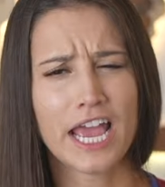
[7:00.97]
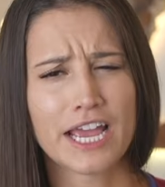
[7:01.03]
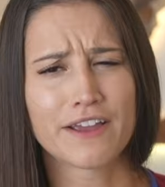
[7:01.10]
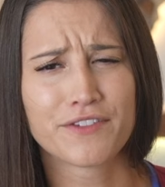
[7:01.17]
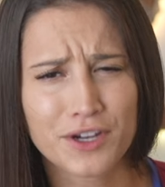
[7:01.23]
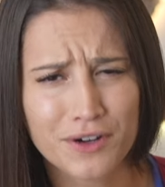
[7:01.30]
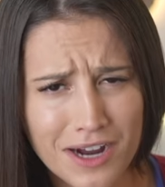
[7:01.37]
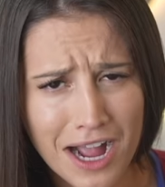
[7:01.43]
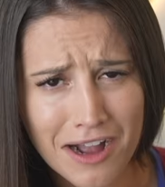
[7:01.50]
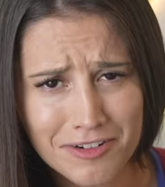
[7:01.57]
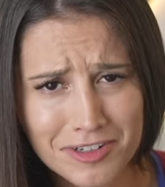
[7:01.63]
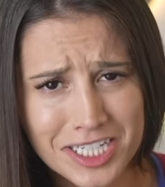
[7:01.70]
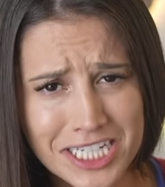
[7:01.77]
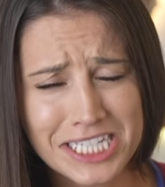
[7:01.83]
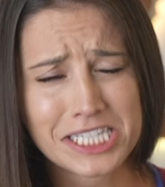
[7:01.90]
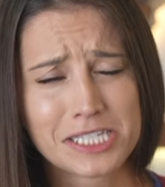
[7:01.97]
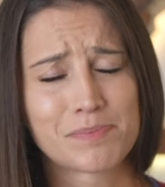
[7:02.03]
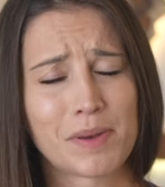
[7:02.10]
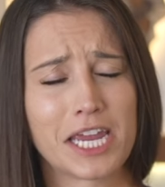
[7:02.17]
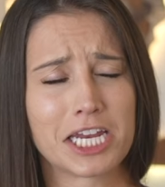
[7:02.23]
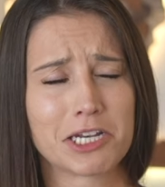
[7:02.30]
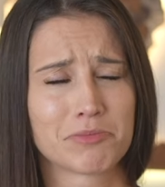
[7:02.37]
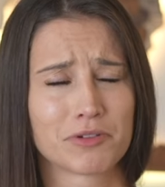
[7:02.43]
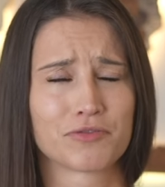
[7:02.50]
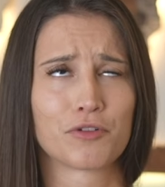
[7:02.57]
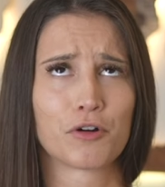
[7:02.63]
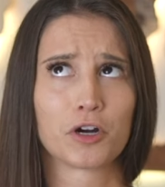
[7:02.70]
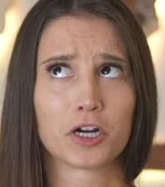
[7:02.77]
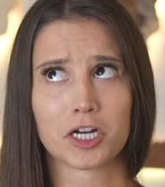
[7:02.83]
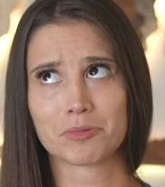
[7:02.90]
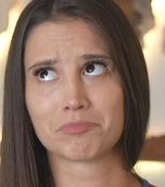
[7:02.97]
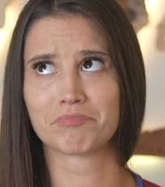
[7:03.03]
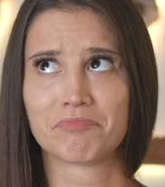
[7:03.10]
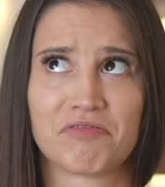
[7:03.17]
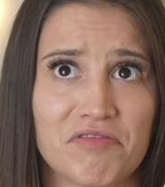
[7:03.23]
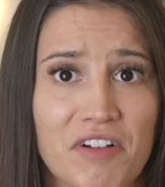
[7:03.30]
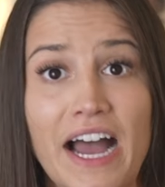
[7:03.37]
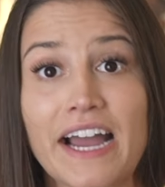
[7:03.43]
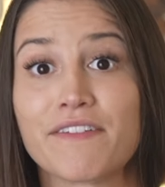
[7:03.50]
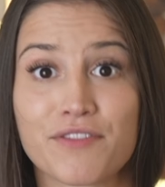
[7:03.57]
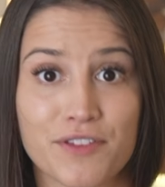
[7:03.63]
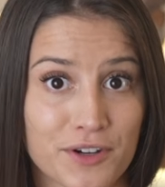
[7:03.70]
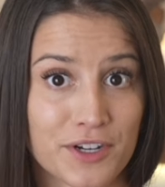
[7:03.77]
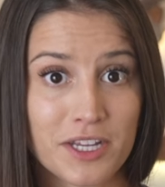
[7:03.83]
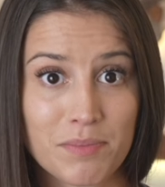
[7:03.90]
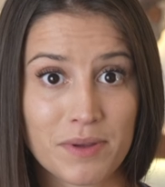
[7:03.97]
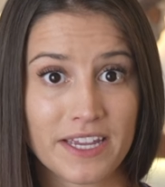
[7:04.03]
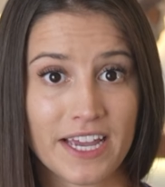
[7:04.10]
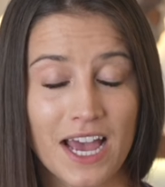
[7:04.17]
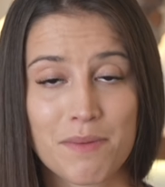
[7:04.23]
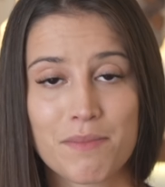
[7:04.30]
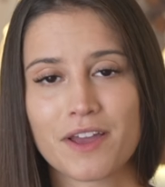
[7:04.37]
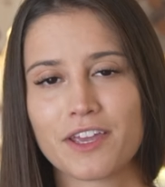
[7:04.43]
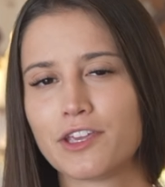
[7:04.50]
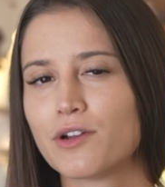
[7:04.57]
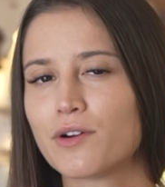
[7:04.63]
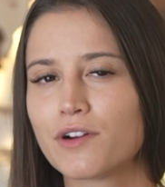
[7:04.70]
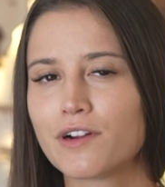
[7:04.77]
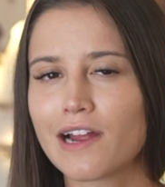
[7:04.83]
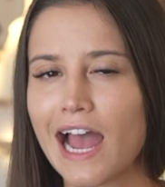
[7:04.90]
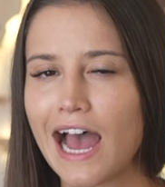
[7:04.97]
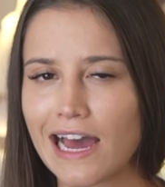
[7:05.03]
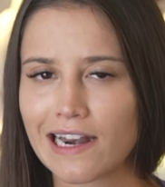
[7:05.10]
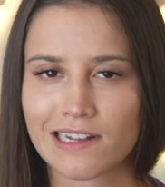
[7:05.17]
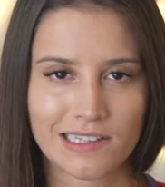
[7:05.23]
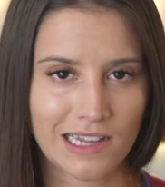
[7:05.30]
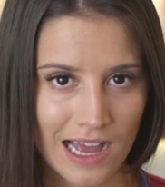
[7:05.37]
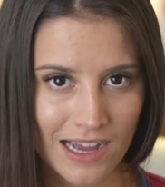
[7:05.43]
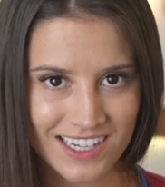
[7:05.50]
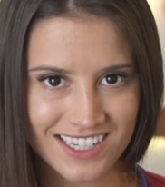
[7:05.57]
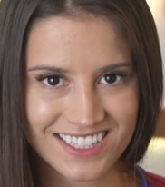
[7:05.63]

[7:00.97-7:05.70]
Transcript: If you're hungry in Spain before 5:30 p.m., you're out of luck.